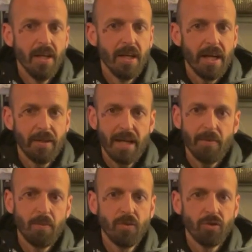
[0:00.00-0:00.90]
I
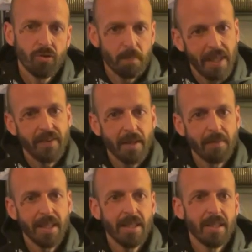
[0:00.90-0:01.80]
want to spend time
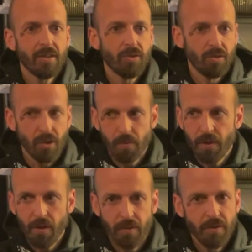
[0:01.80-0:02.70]
here to talk with
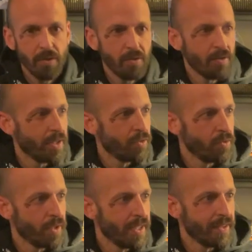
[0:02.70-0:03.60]
all of you and
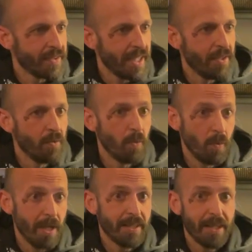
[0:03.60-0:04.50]
to understand
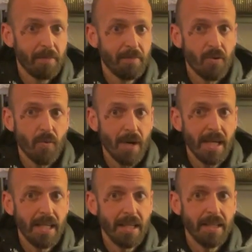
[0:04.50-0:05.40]
what I'm
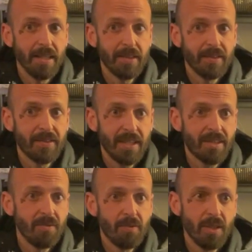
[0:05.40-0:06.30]
really searching for.